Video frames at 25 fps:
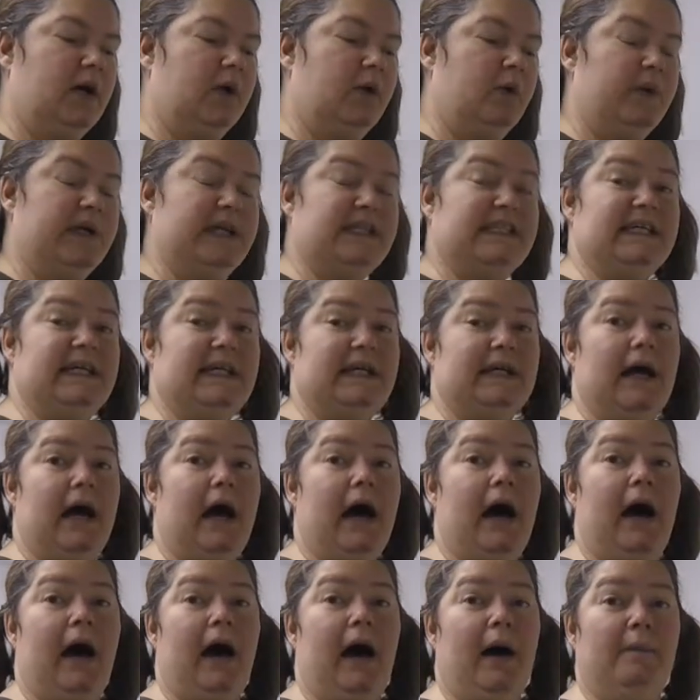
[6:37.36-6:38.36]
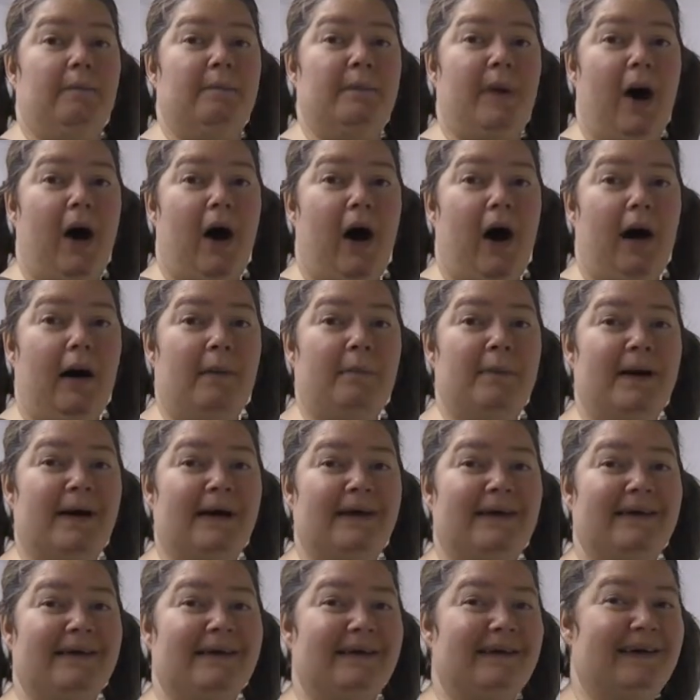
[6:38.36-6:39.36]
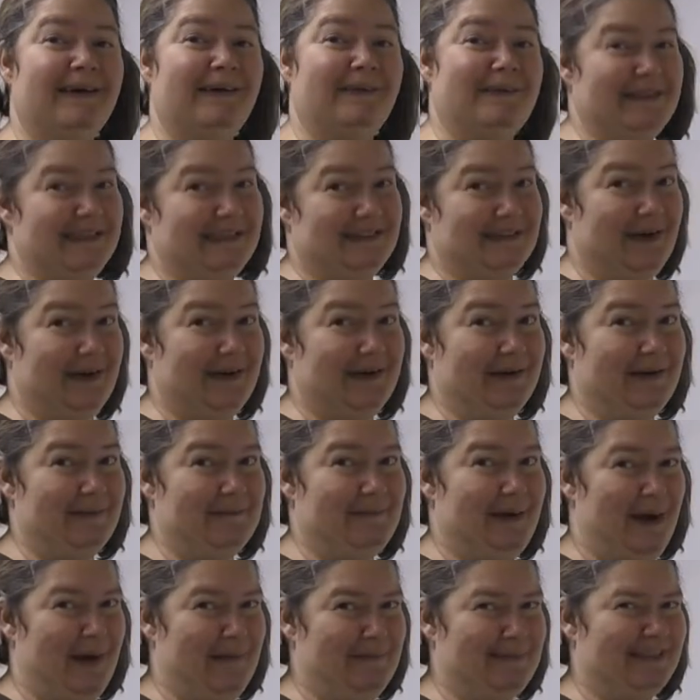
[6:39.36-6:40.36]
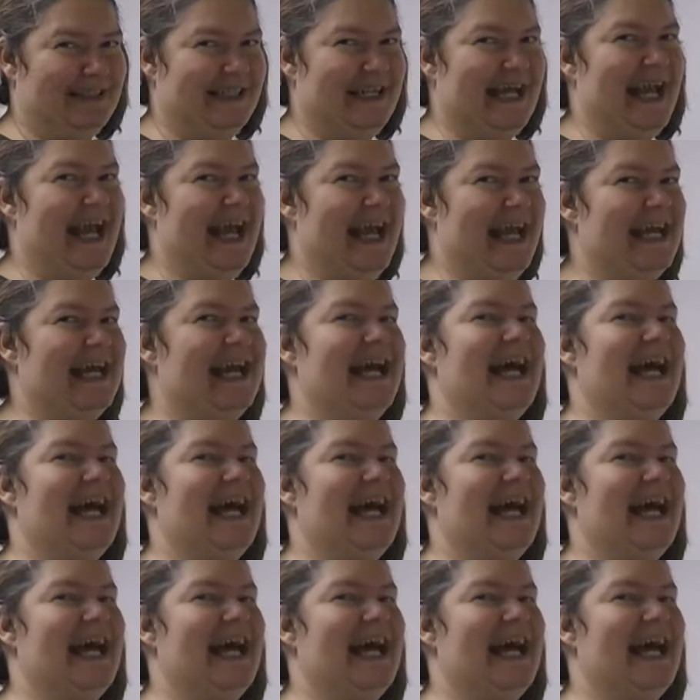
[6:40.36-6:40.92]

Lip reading: We did a bob. We started a bob today,